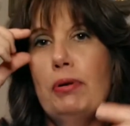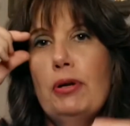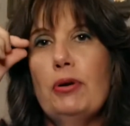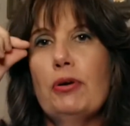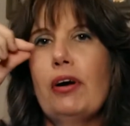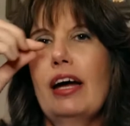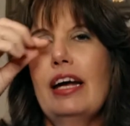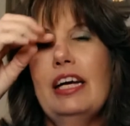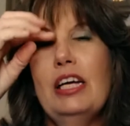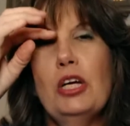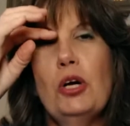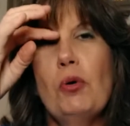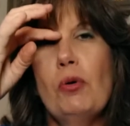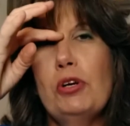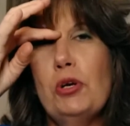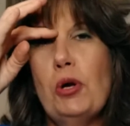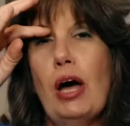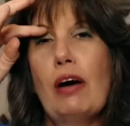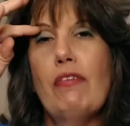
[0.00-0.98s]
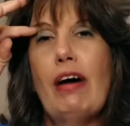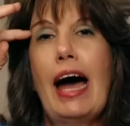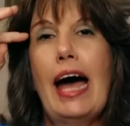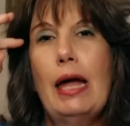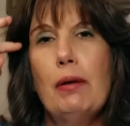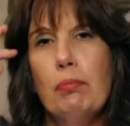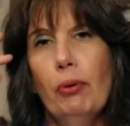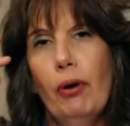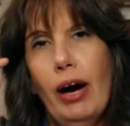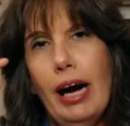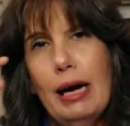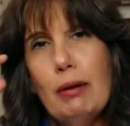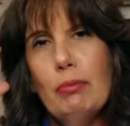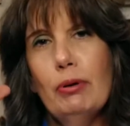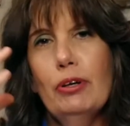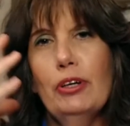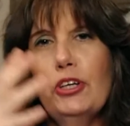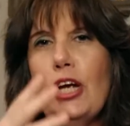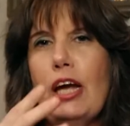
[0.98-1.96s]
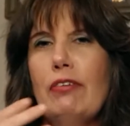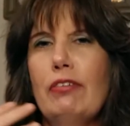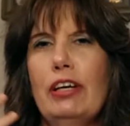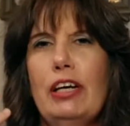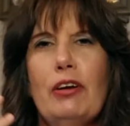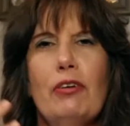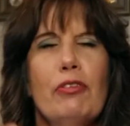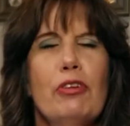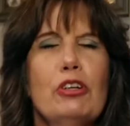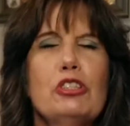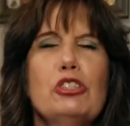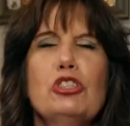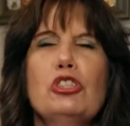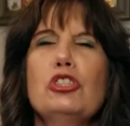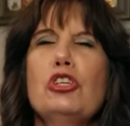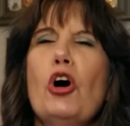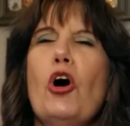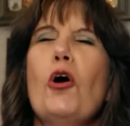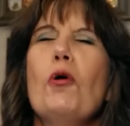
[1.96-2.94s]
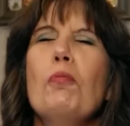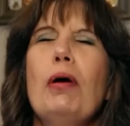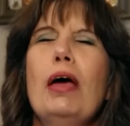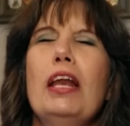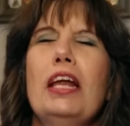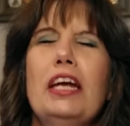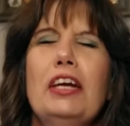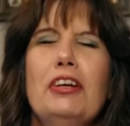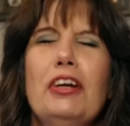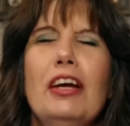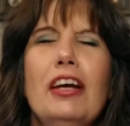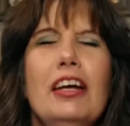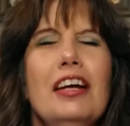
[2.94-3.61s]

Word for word: you got, you know, you have eye primer, you have, you know, there's so many,